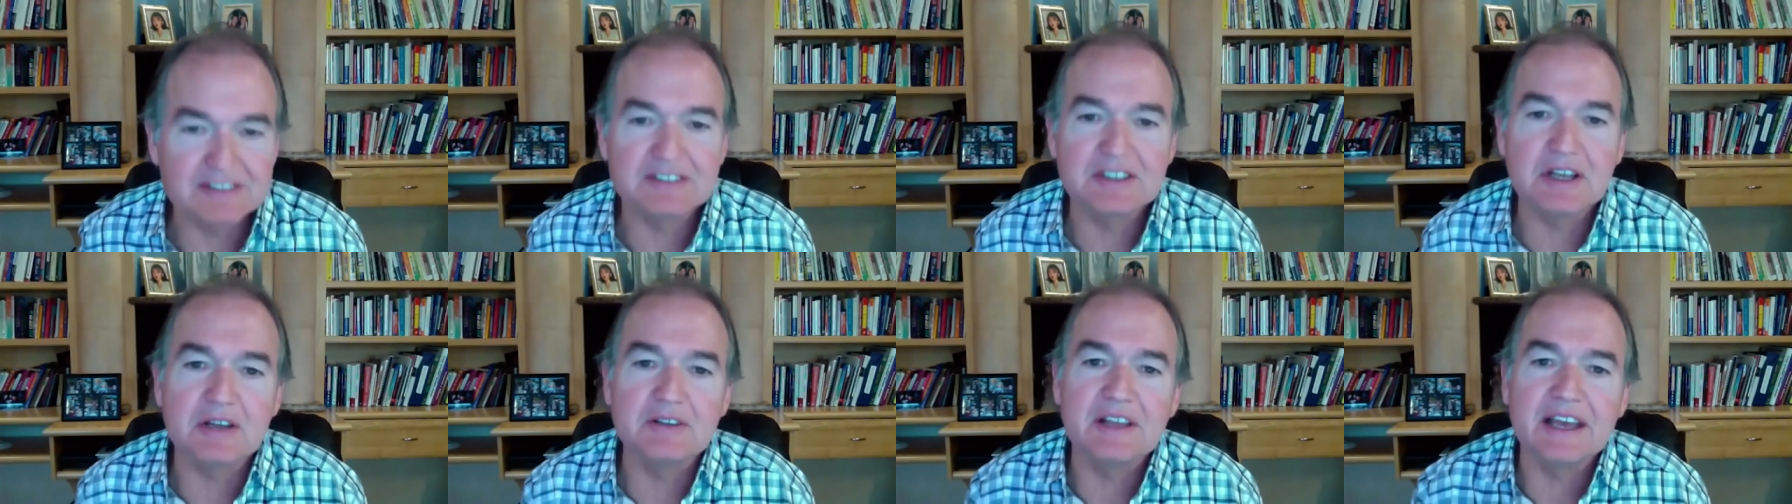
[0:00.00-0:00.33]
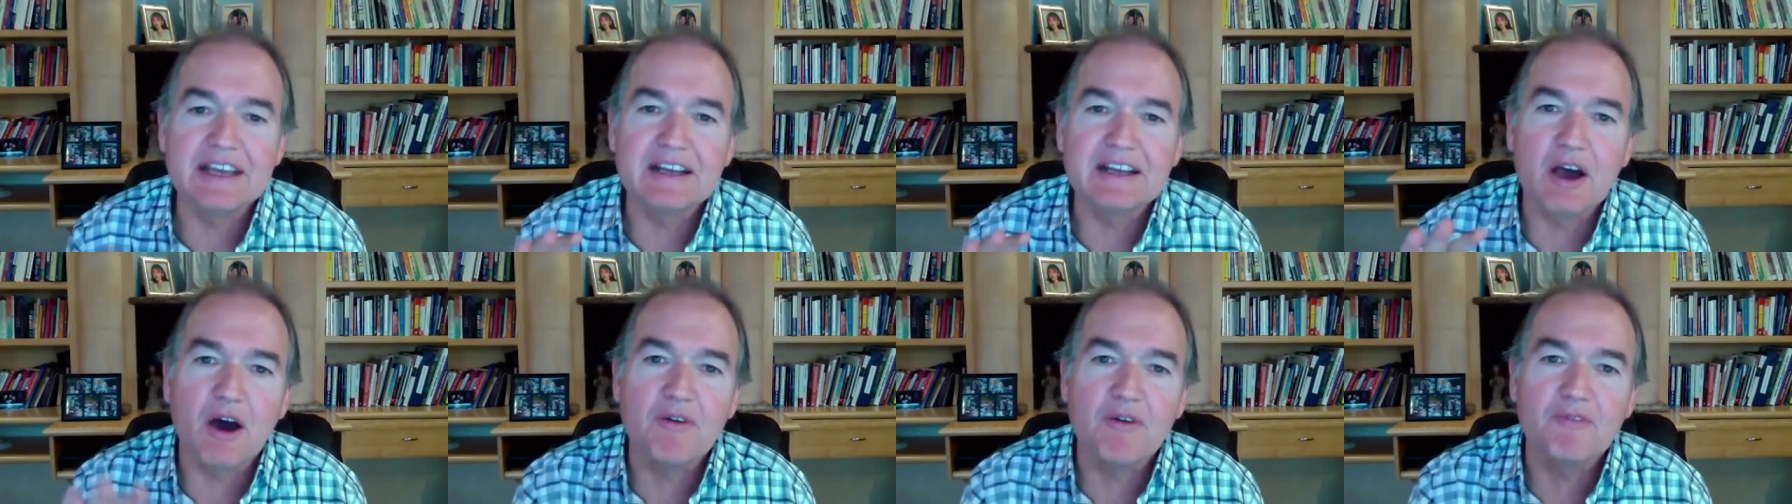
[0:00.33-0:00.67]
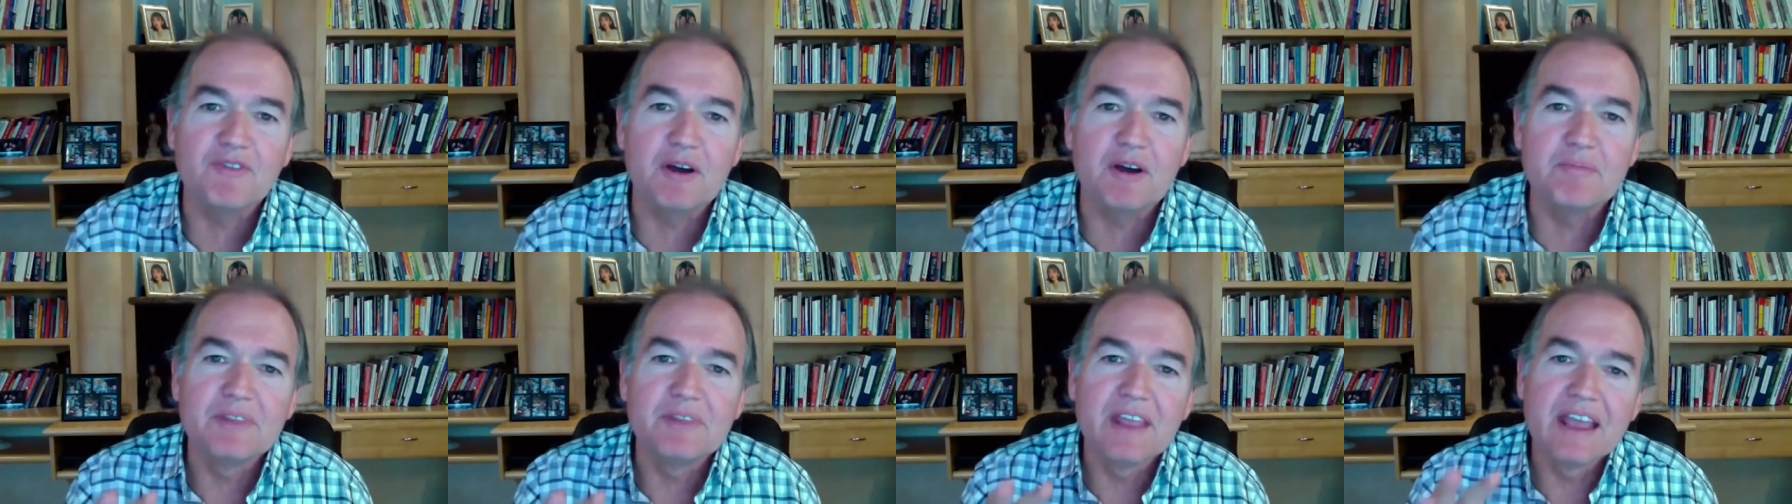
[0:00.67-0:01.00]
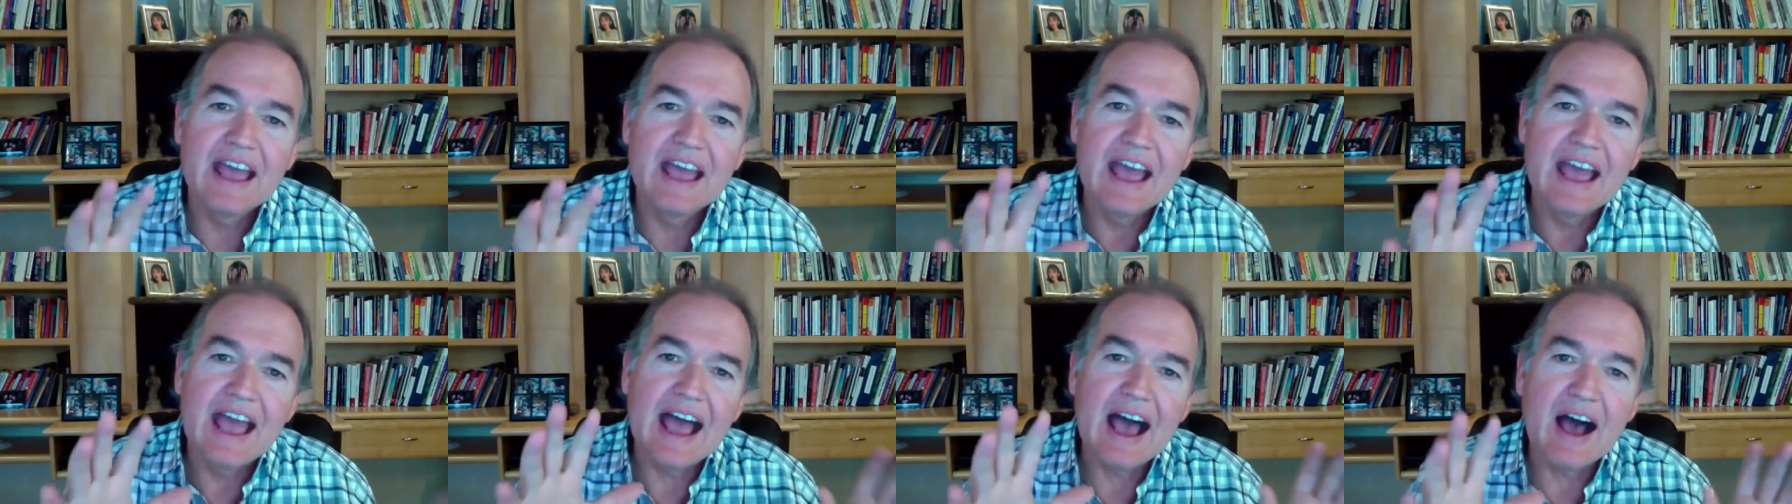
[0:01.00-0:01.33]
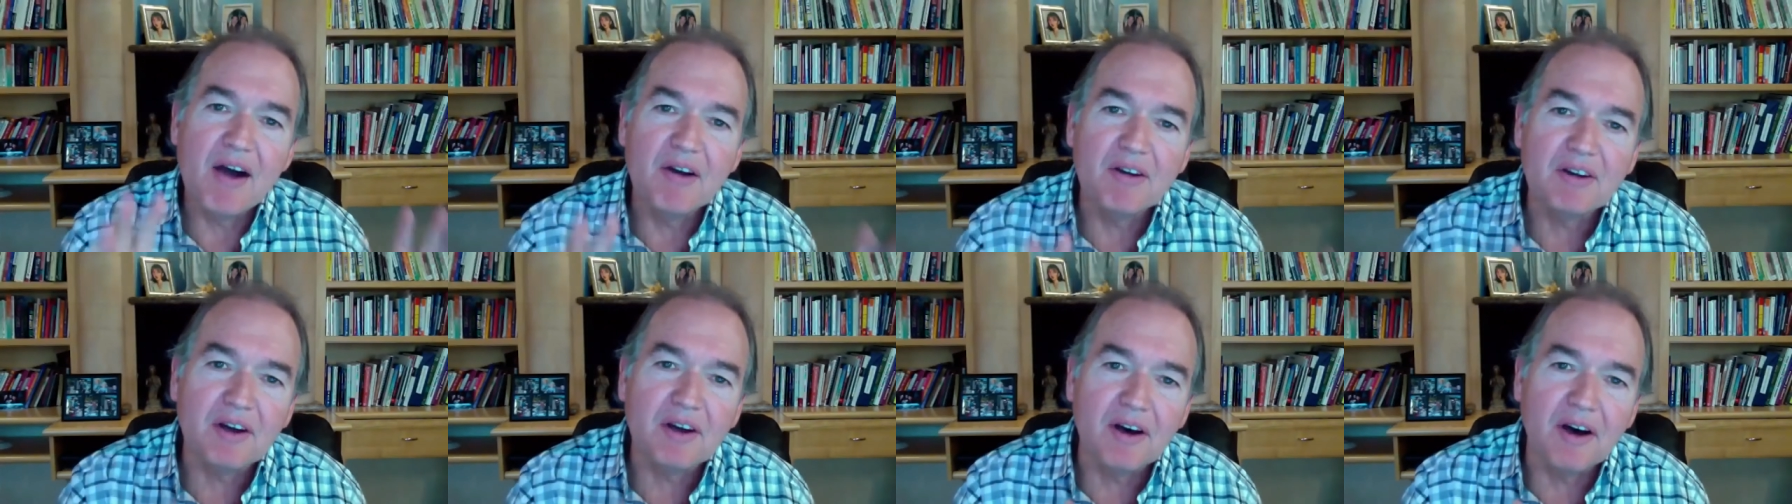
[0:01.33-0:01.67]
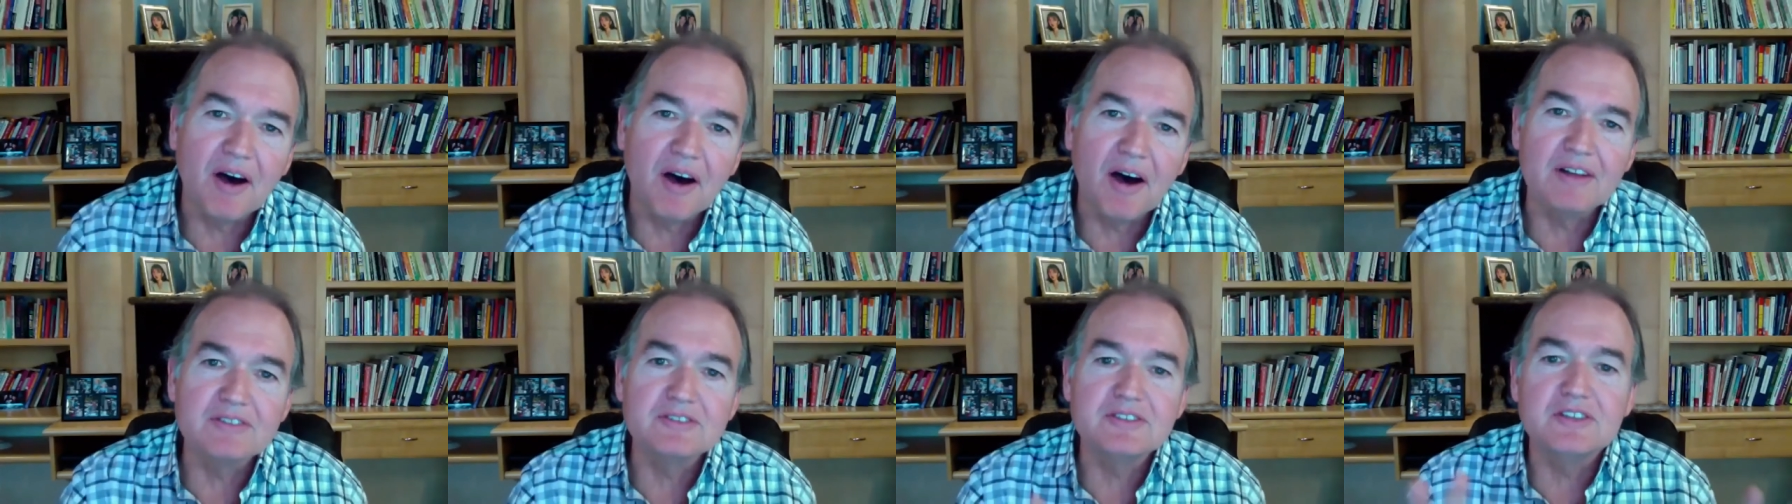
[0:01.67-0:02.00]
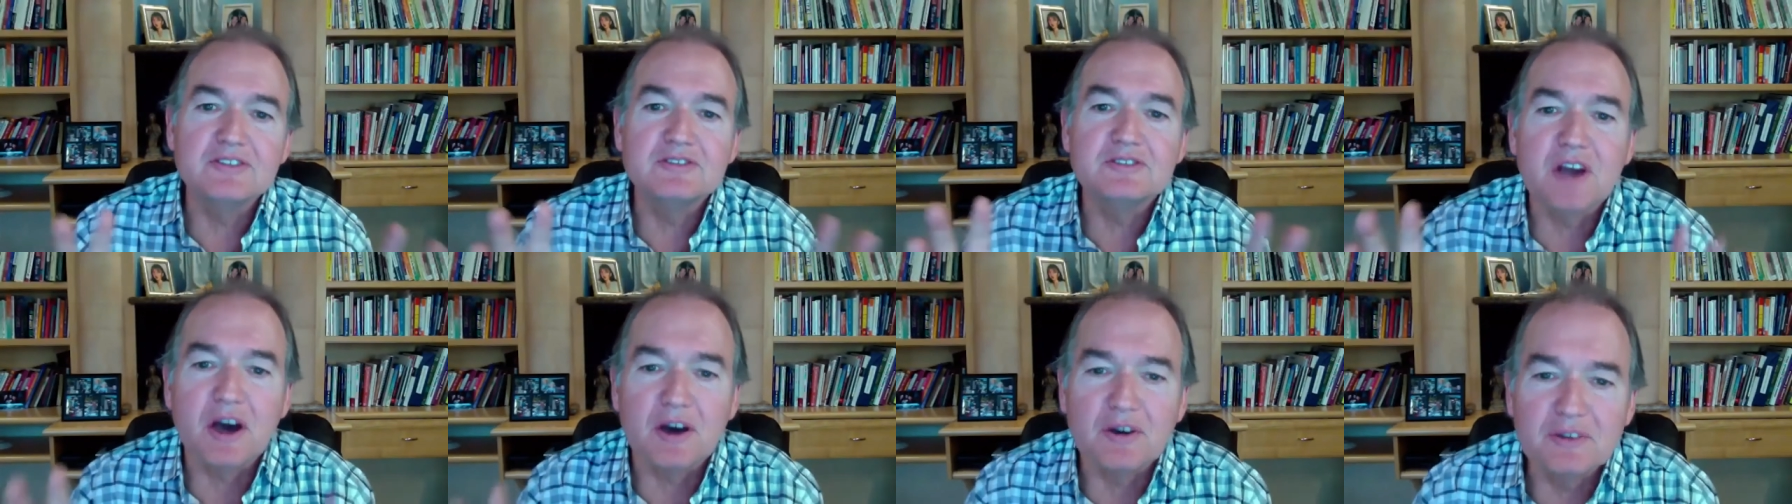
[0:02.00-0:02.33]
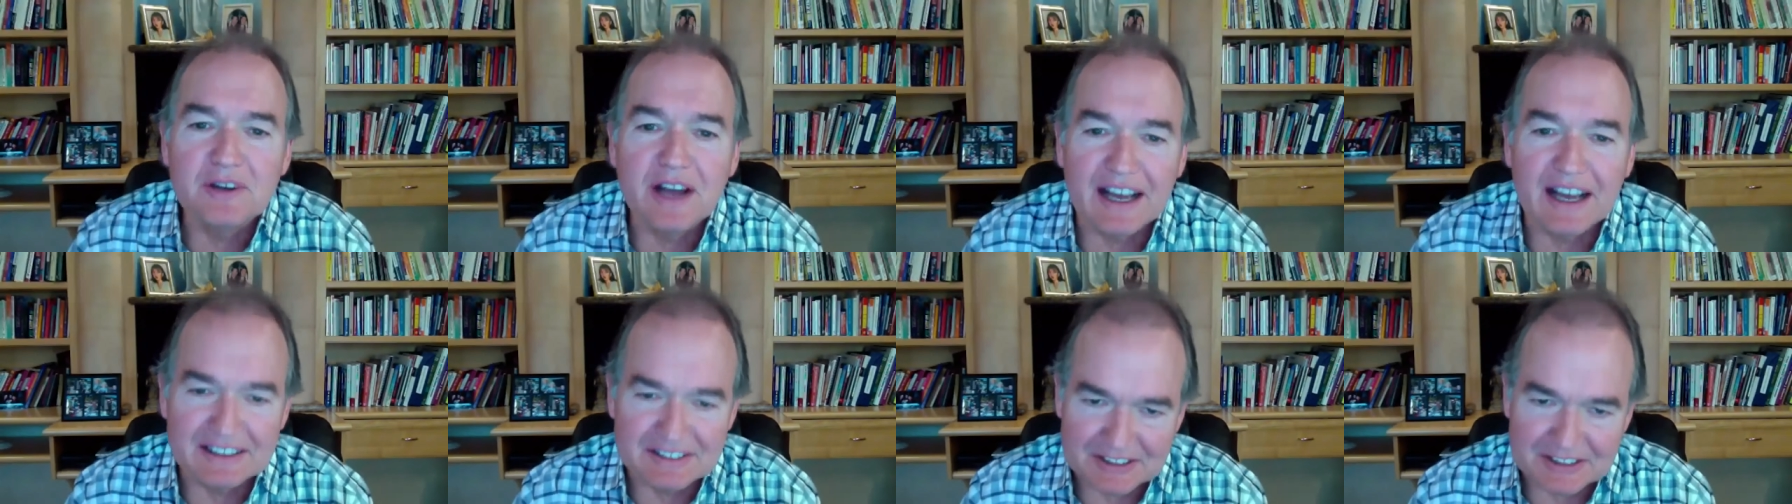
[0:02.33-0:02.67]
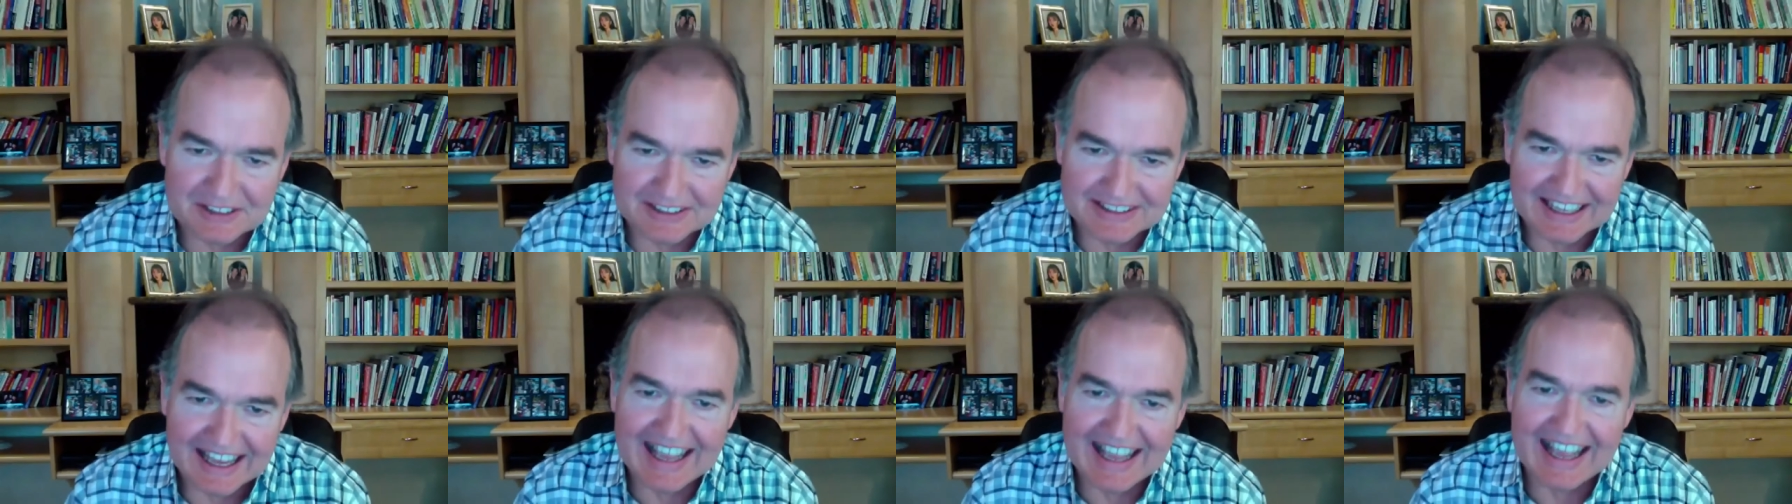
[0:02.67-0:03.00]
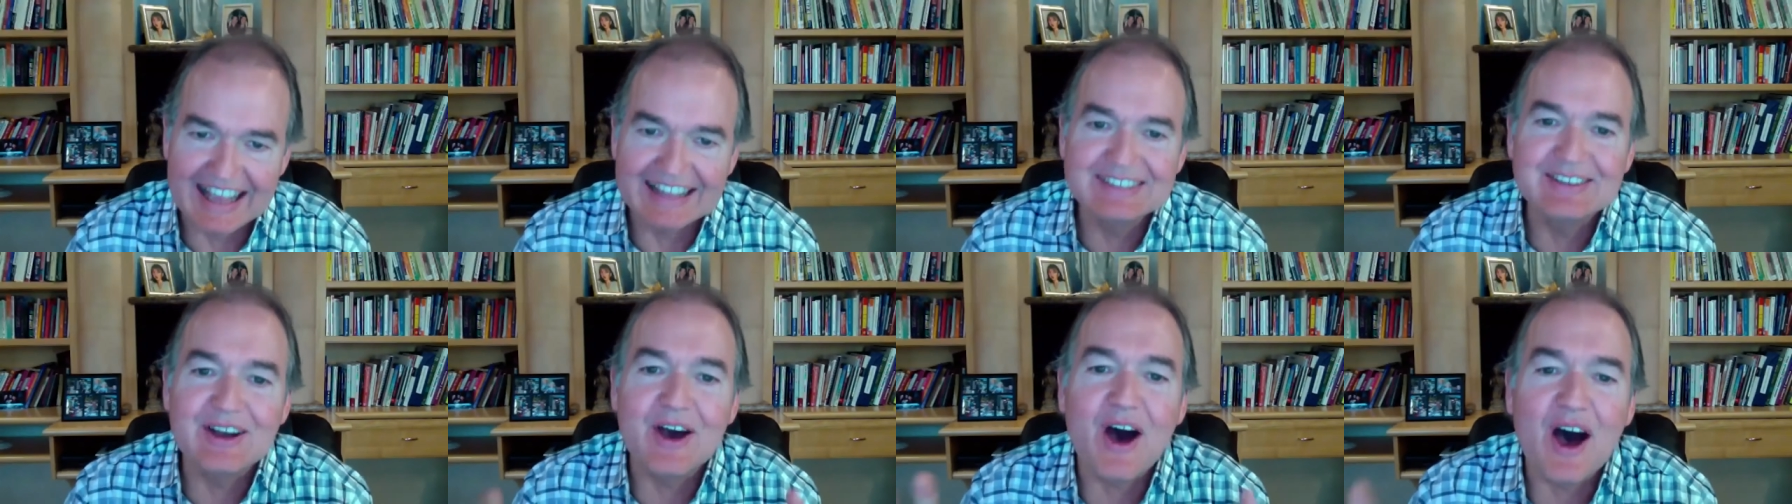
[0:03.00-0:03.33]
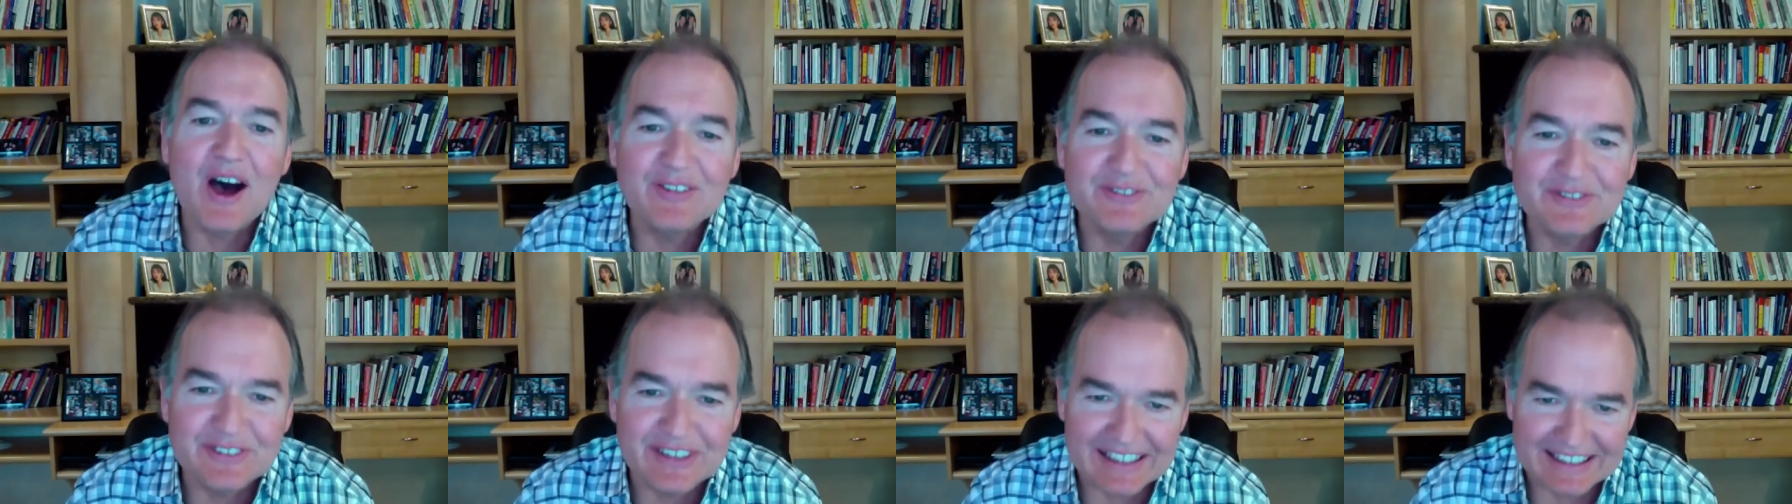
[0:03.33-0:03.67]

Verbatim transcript: So they go from alcohol to donuts and coffee.